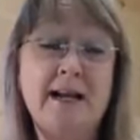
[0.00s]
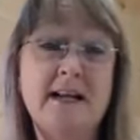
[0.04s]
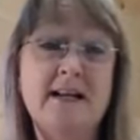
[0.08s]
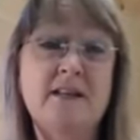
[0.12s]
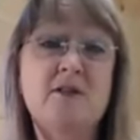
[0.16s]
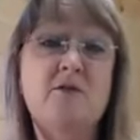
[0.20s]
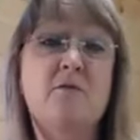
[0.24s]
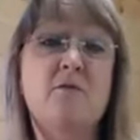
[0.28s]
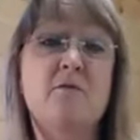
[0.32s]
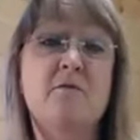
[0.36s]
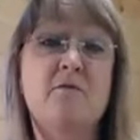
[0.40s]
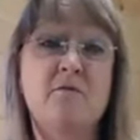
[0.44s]

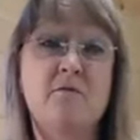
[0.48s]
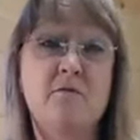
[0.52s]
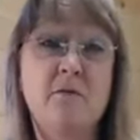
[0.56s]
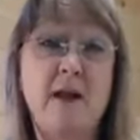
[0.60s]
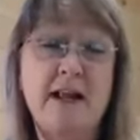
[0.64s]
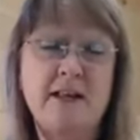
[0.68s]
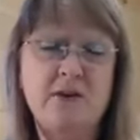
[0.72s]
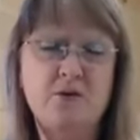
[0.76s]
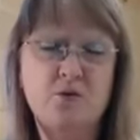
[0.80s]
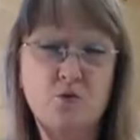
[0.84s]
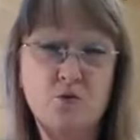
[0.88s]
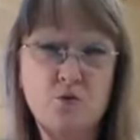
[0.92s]

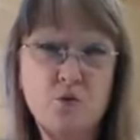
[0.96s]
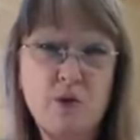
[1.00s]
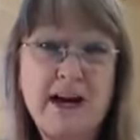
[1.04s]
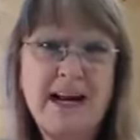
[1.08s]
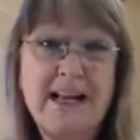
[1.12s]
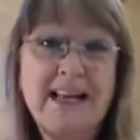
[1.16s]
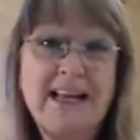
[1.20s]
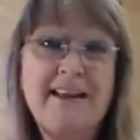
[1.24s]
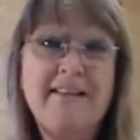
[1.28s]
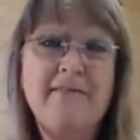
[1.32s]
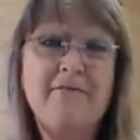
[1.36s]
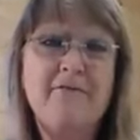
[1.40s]
It's
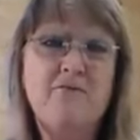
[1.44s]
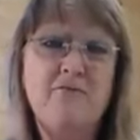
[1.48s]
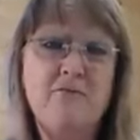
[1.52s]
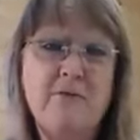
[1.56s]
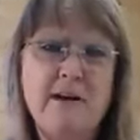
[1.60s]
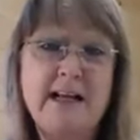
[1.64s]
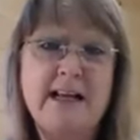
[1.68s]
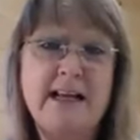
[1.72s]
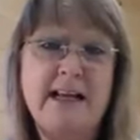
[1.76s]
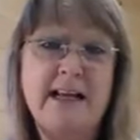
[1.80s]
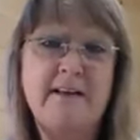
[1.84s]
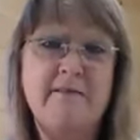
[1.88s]
really,
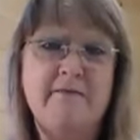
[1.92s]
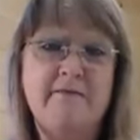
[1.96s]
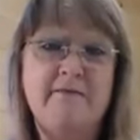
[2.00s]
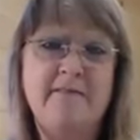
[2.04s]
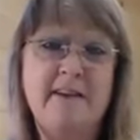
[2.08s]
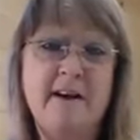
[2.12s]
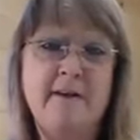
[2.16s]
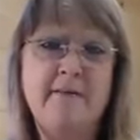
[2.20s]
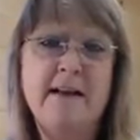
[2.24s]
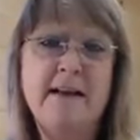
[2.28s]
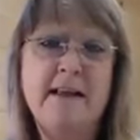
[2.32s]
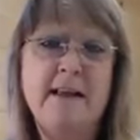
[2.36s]
really a
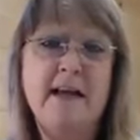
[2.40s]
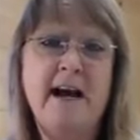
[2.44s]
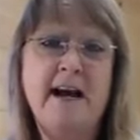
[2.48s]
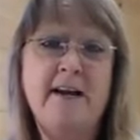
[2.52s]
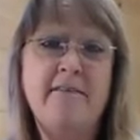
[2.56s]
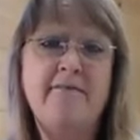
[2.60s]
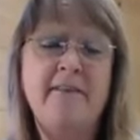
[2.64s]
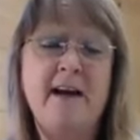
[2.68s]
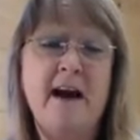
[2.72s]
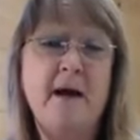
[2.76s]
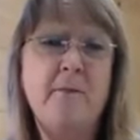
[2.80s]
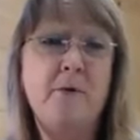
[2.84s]
very light
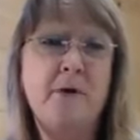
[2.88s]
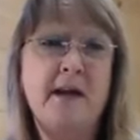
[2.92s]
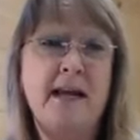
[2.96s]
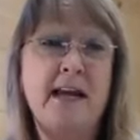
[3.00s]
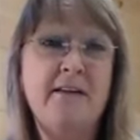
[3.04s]
fabric,